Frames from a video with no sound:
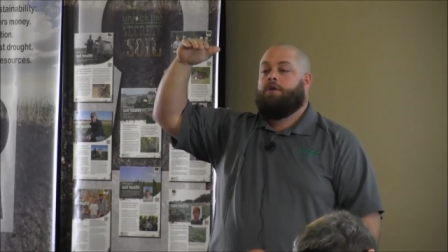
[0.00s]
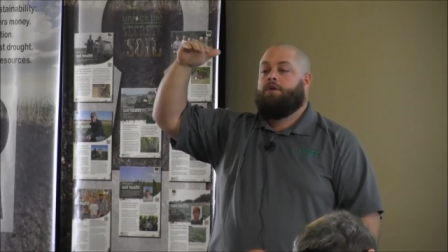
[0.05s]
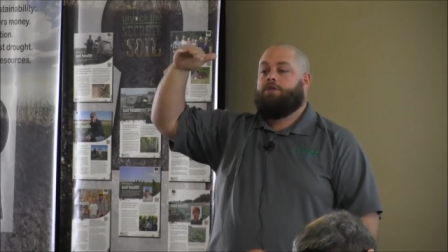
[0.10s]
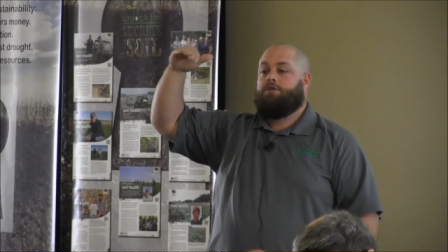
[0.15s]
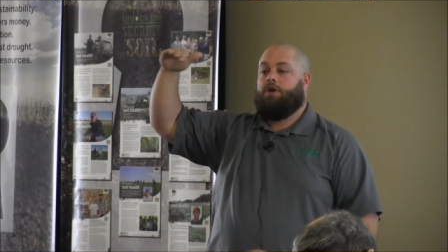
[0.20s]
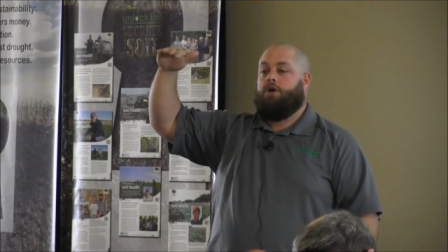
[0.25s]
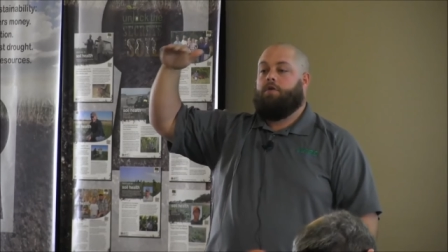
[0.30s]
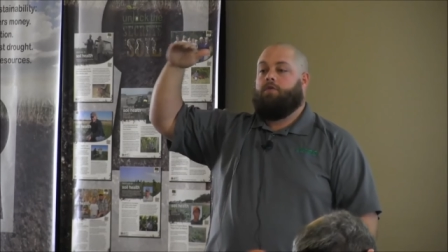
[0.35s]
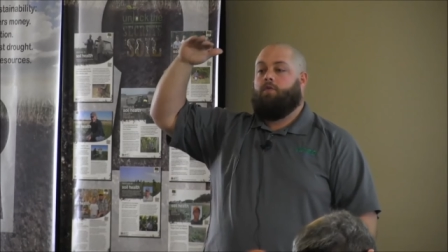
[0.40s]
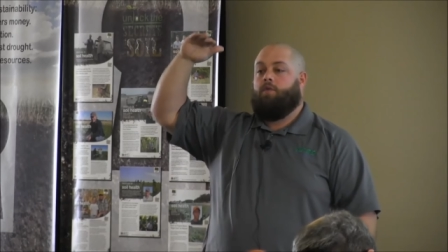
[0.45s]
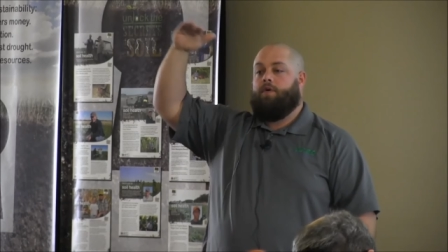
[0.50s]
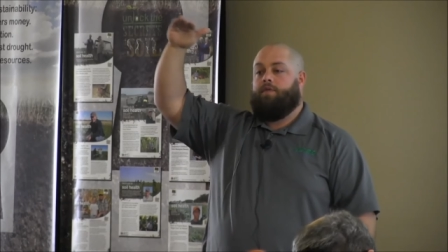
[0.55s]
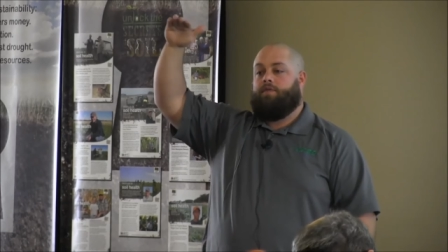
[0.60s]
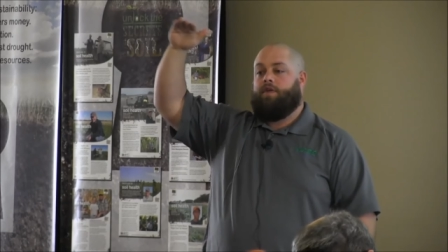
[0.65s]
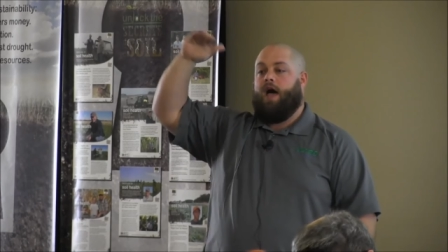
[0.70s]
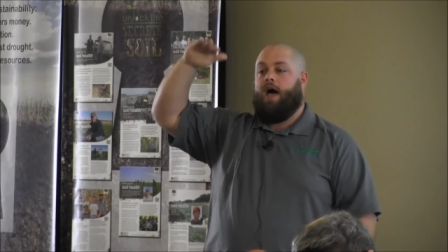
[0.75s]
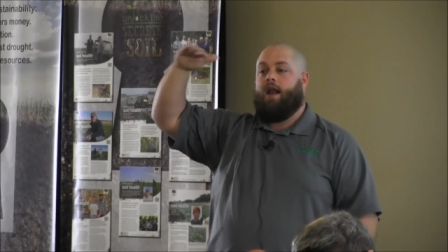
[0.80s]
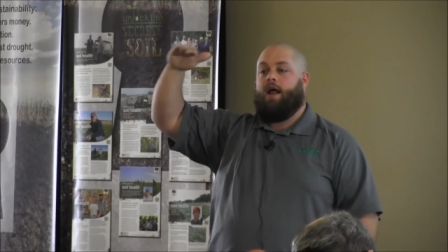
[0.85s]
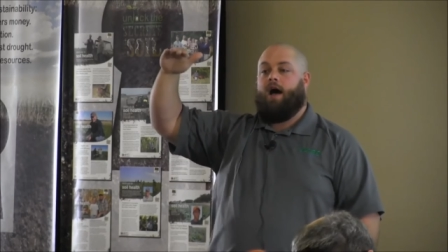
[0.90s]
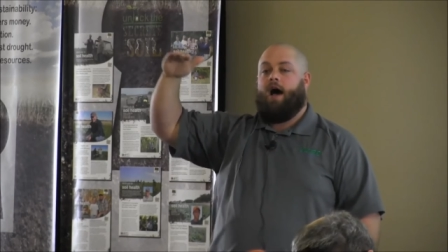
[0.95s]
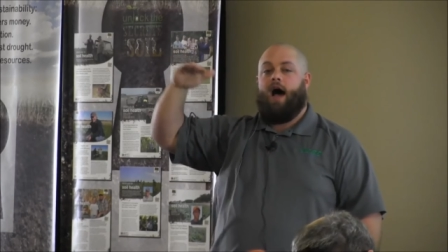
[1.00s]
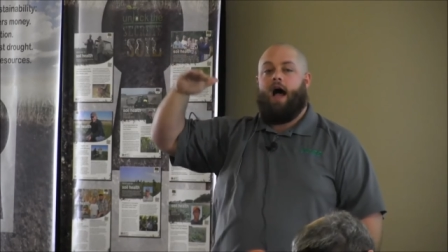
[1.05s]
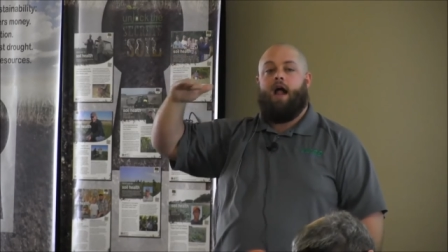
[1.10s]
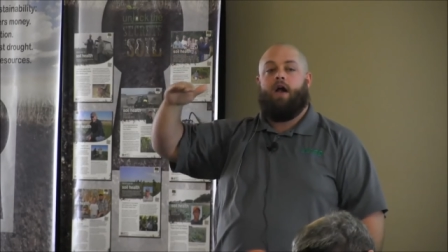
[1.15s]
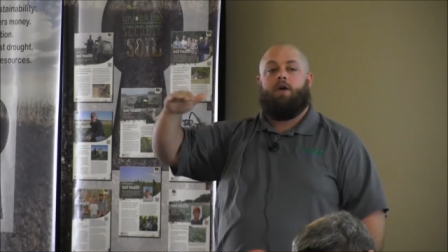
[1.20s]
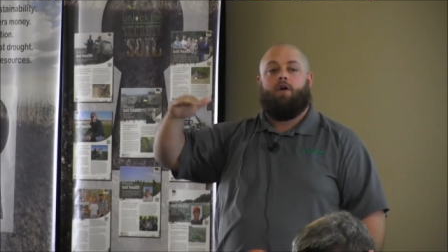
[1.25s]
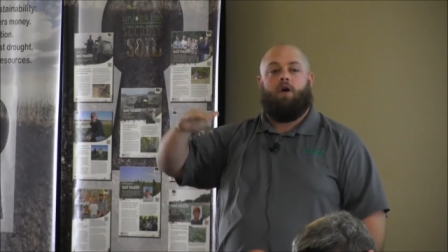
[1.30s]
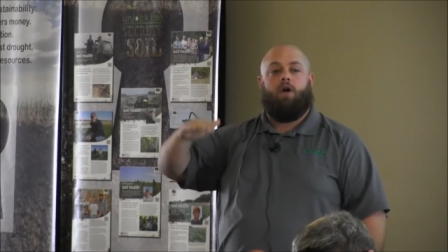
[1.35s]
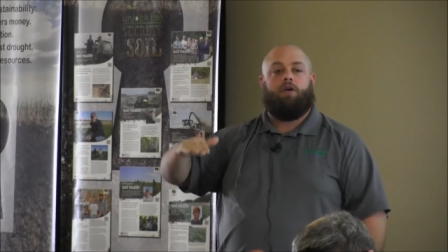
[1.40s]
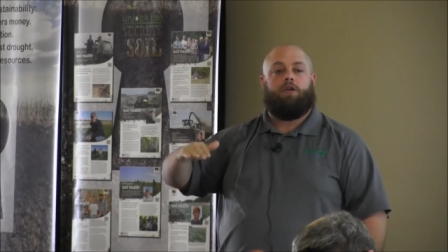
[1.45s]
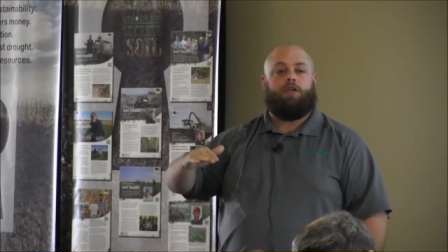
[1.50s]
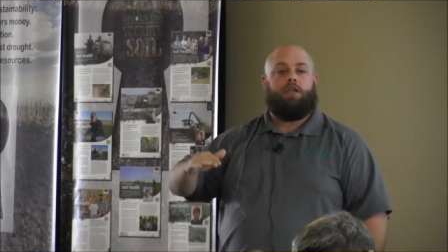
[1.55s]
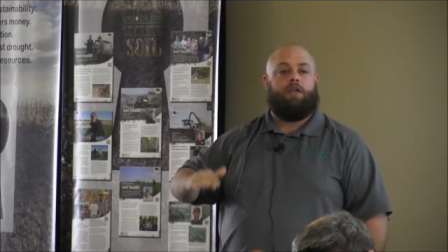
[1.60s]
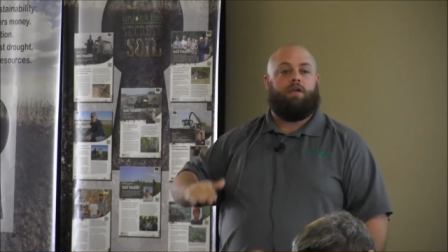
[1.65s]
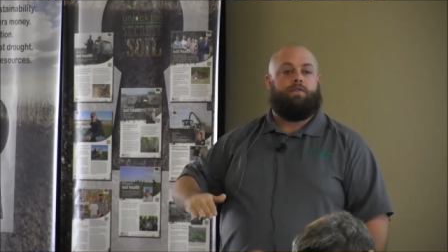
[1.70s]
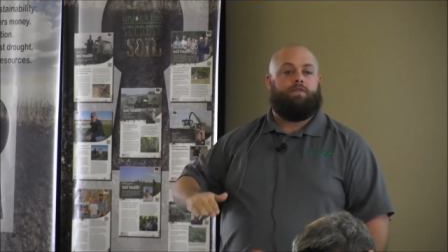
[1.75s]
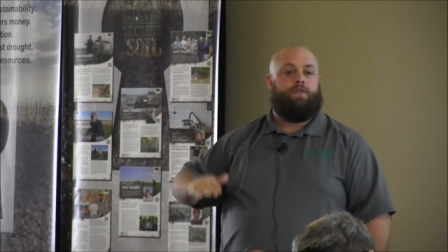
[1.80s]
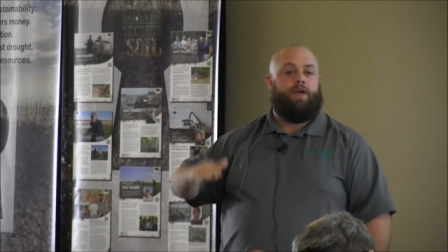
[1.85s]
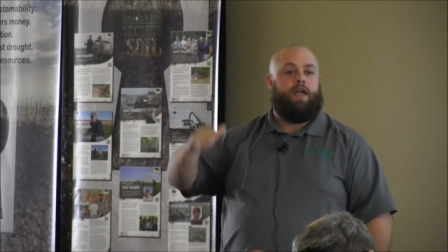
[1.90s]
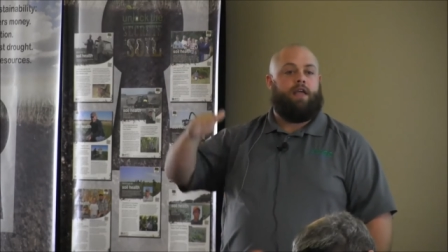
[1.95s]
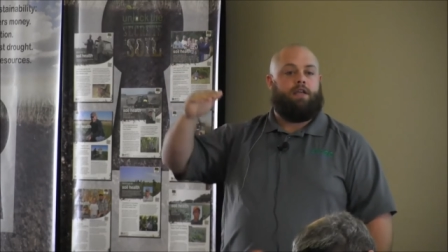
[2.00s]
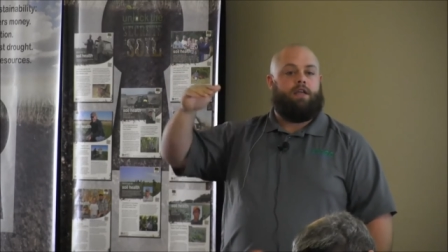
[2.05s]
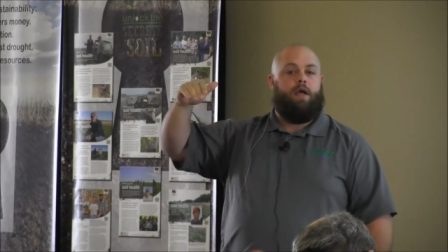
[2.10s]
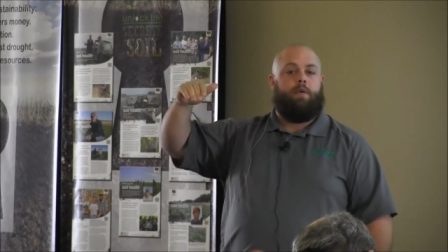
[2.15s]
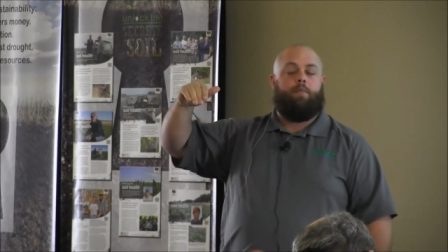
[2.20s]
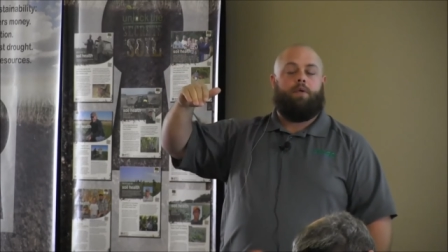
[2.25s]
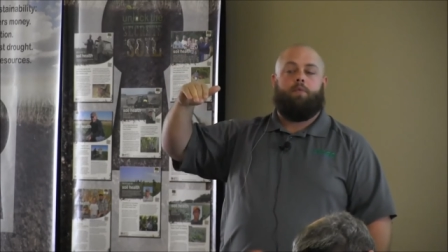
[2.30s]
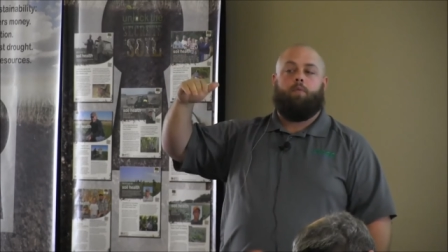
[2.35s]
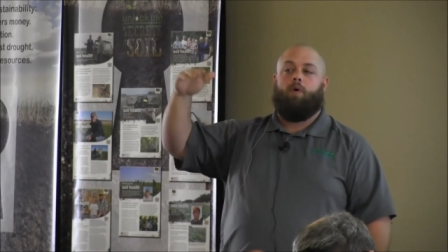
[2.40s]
So if we've got a hierarchy of things, I mean,